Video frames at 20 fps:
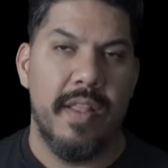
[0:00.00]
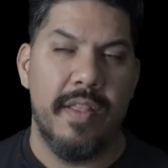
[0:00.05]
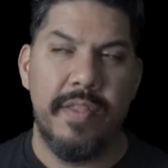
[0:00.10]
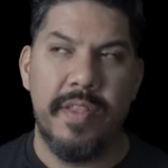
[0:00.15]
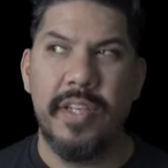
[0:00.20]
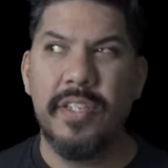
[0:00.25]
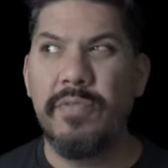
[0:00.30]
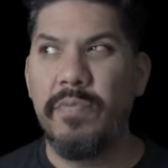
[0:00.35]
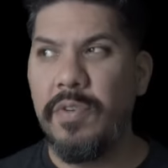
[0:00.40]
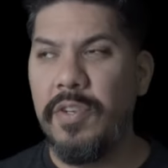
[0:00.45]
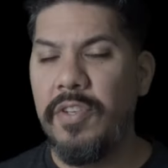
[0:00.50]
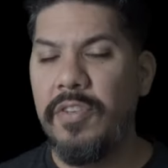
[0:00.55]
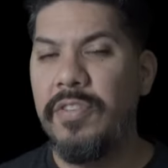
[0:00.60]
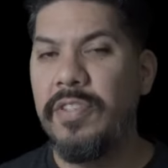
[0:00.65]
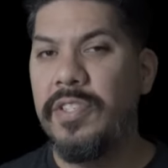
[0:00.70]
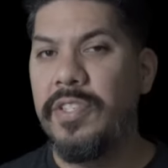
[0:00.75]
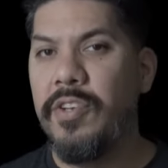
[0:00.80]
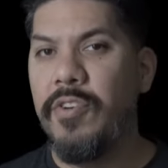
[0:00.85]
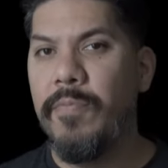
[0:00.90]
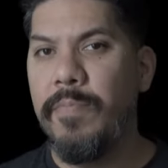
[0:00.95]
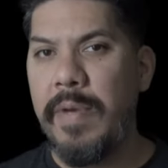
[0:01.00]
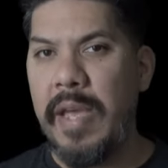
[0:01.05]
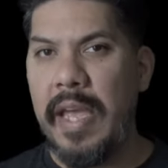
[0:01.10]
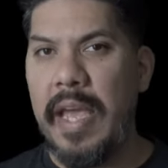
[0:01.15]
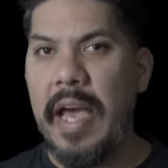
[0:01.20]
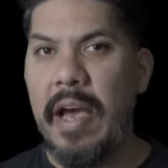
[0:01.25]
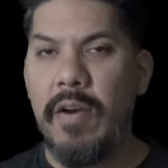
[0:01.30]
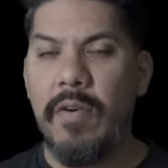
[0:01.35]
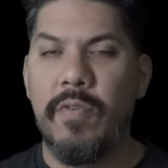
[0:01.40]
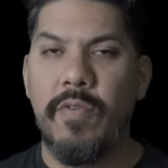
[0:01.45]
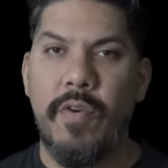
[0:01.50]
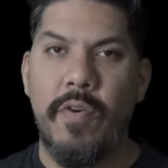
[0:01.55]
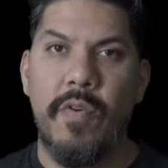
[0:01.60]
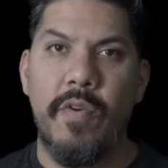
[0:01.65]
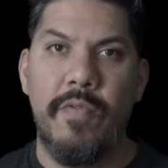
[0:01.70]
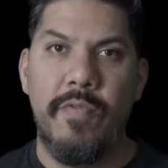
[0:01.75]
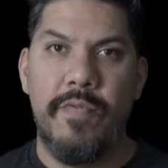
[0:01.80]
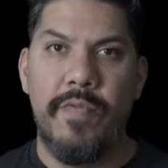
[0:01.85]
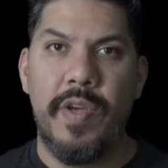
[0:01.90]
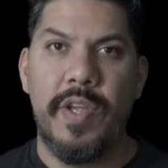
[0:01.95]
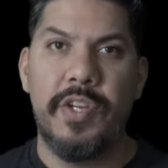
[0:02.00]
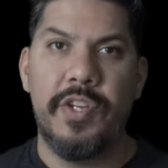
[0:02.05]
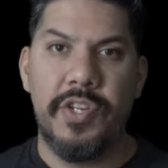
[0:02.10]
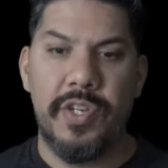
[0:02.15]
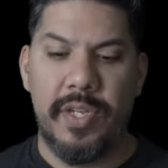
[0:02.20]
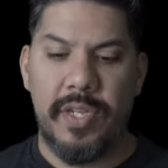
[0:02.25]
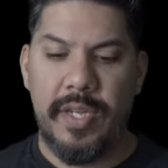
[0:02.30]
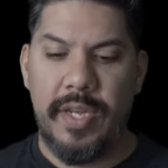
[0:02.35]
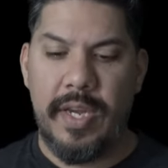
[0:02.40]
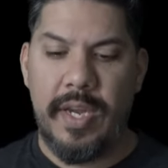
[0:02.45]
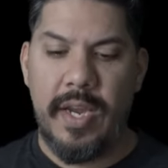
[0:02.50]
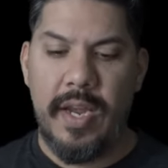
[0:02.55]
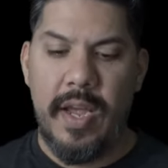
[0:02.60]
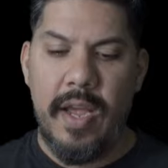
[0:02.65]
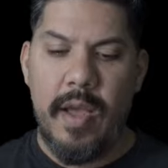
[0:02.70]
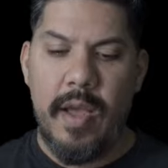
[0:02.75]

This one you still may outgrow eventually,